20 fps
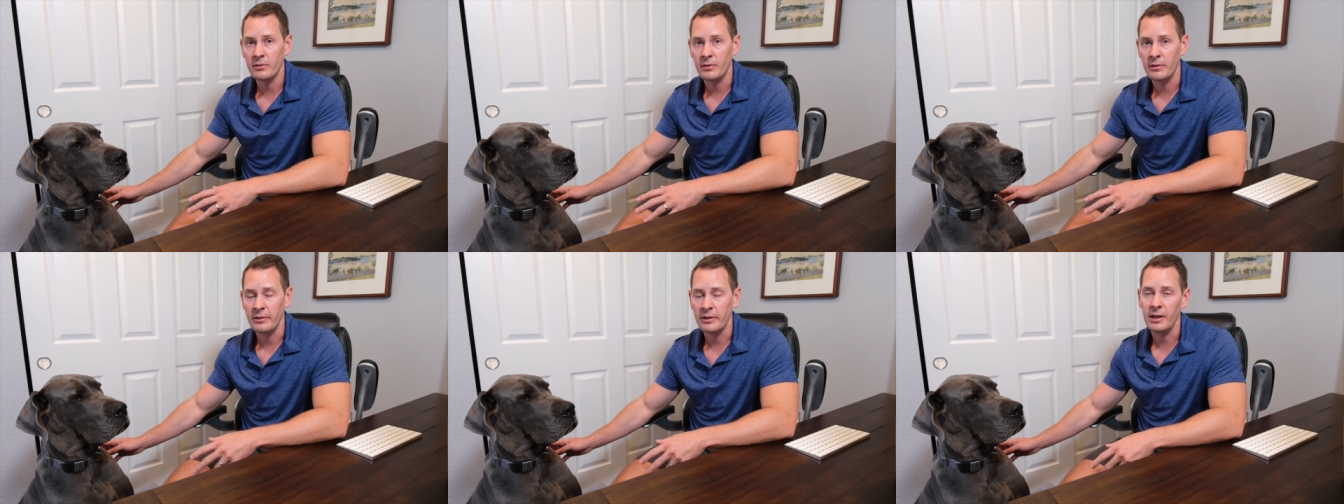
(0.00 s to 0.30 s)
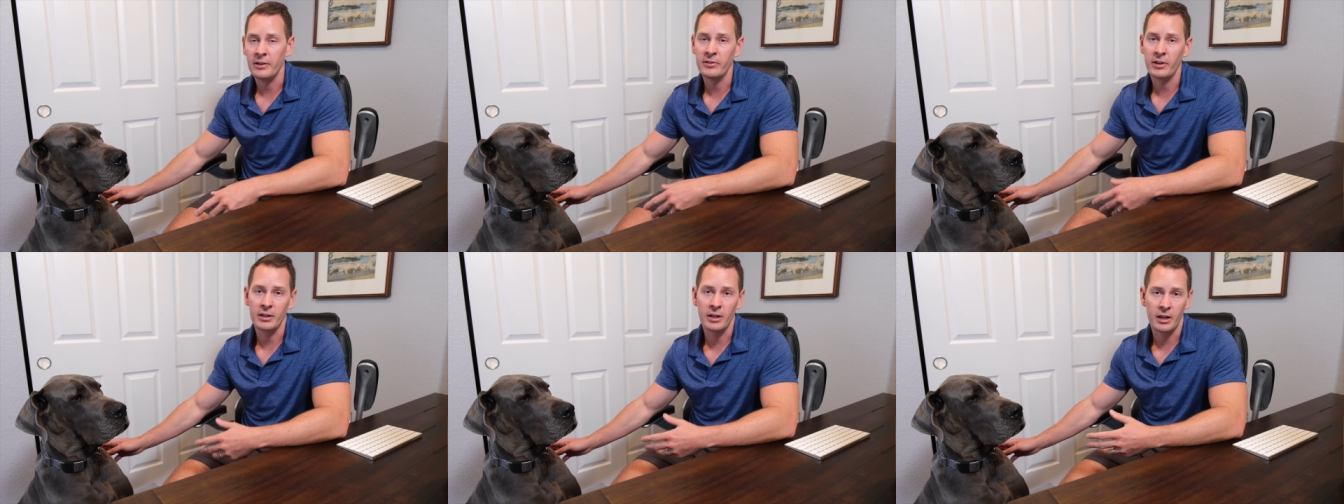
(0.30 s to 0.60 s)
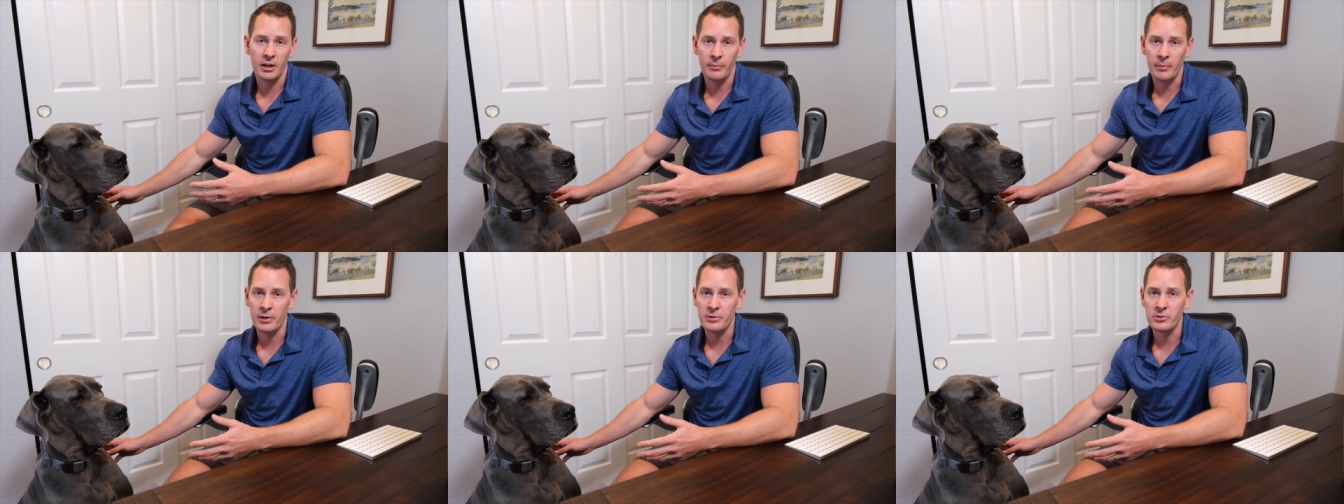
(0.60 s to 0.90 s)
And as I
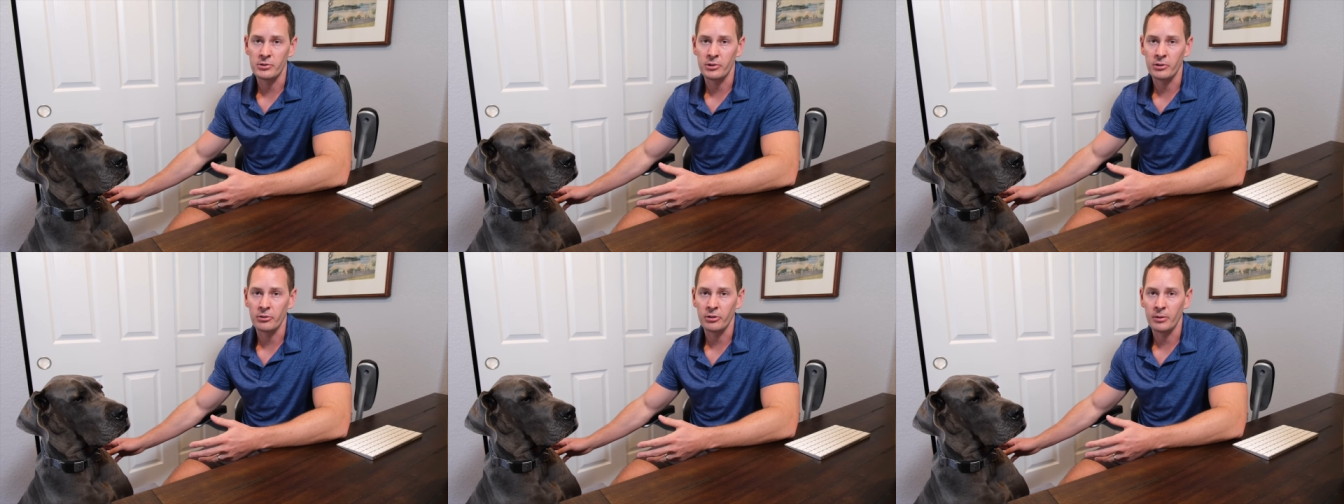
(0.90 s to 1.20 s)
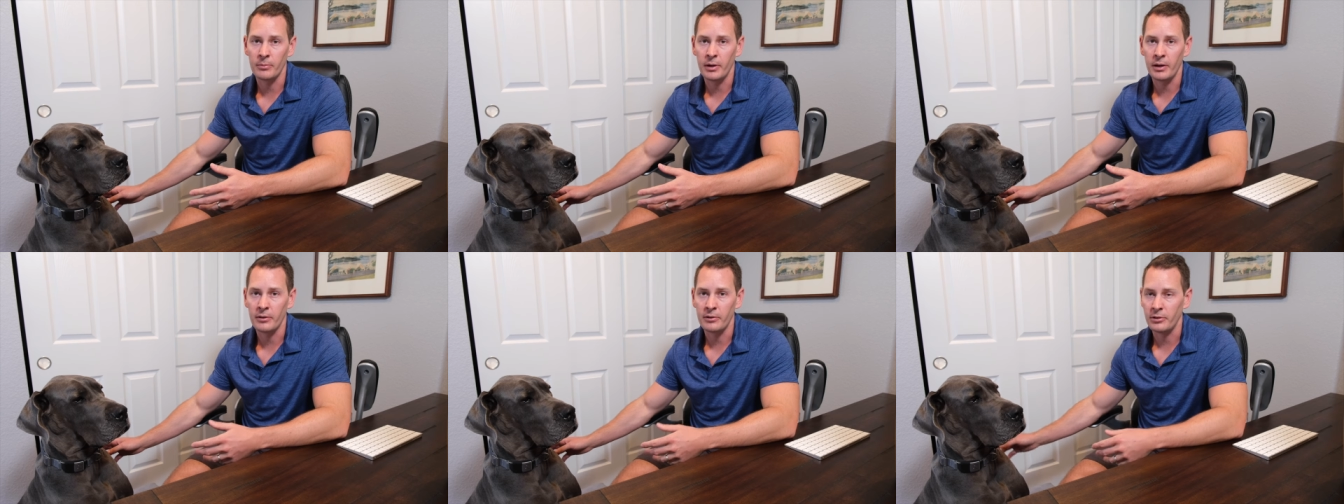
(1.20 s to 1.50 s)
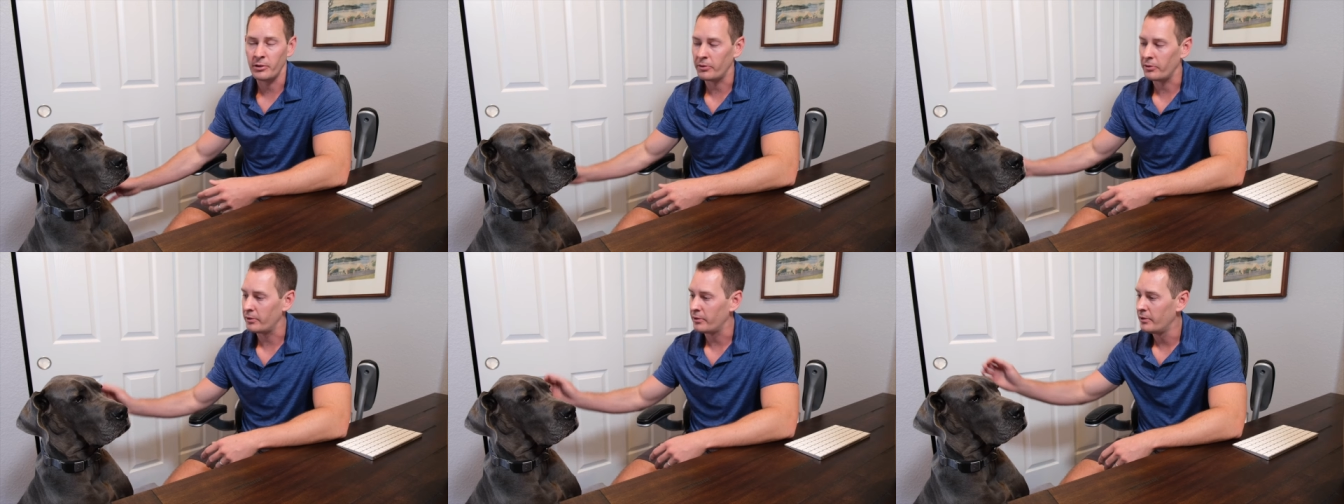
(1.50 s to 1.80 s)
kind of mentioned earlier about,
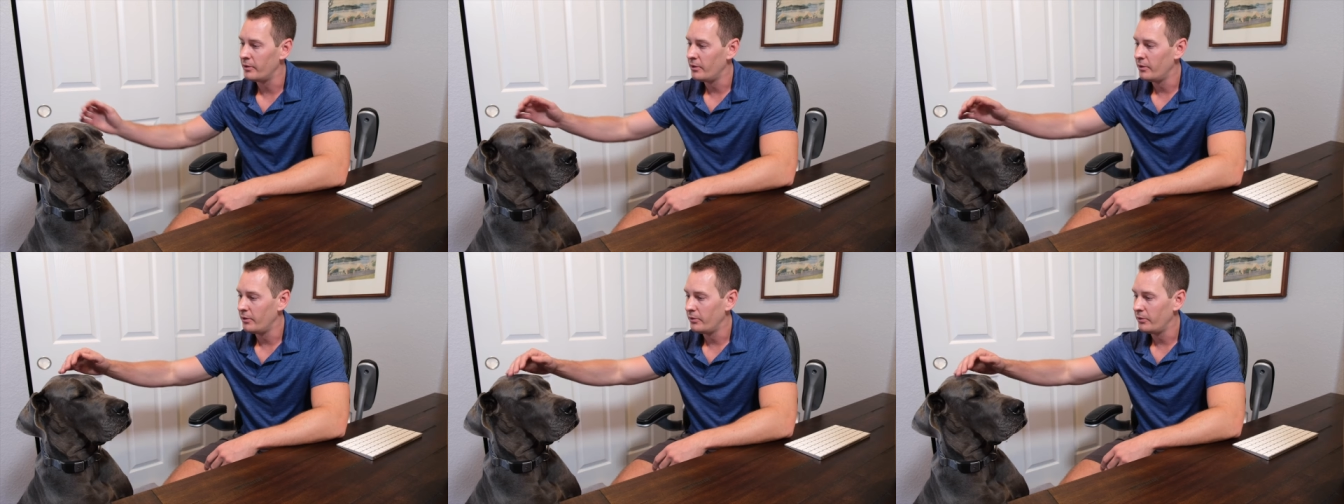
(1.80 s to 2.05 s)
you know, the,